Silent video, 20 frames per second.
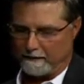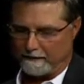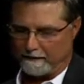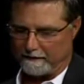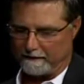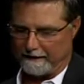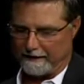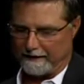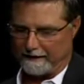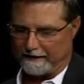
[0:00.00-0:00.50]

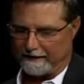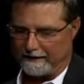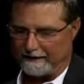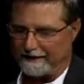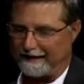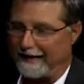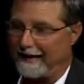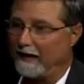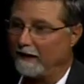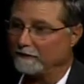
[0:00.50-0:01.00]
that
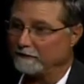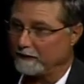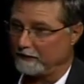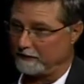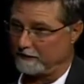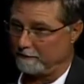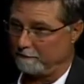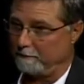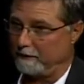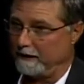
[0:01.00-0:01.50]
allows it
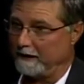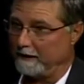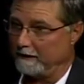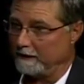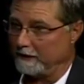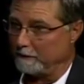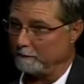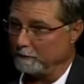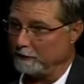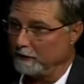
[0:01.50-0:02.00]
to
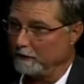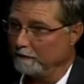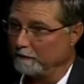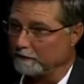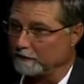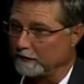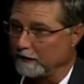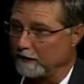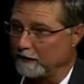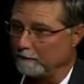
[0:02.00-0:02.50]
bend and move
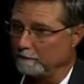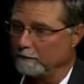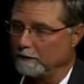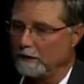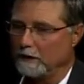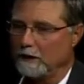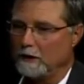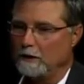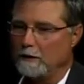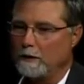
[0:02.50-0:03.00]
some,
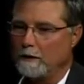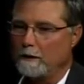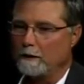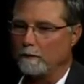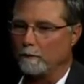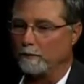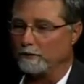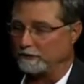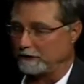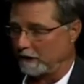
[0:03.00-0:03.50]

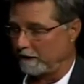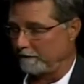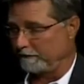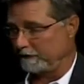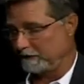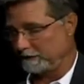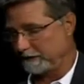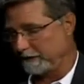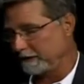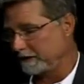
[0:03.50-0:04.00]
which
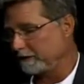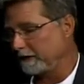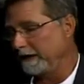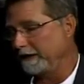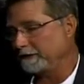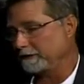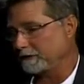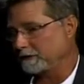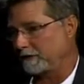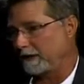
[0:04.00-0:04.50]
obviously
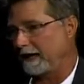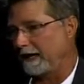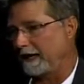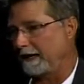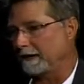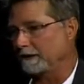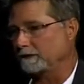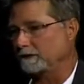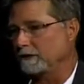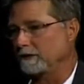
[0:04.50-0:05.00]
creates
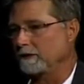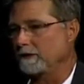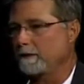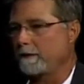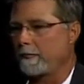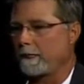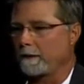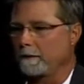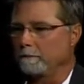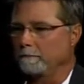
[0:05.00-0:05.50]
cracks.
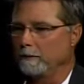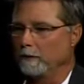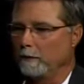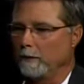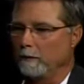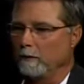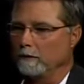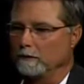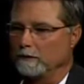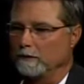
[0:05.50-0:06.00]
But we
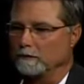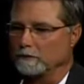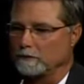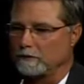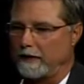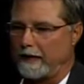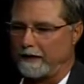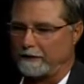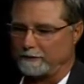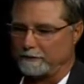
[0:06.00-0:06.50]
want those
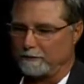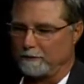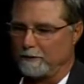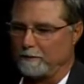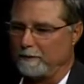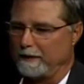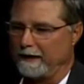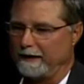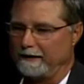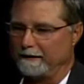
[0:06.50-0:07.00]
cracks to
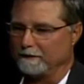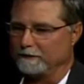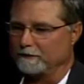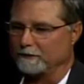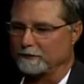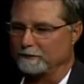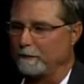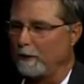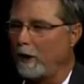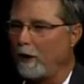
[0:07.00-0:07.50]
remain
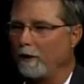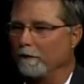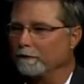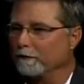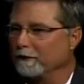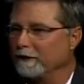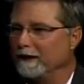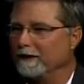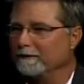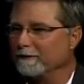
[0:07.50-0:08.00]
small
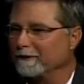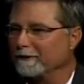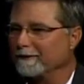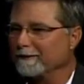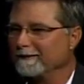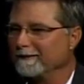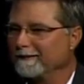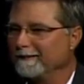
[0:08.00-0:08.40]
forever.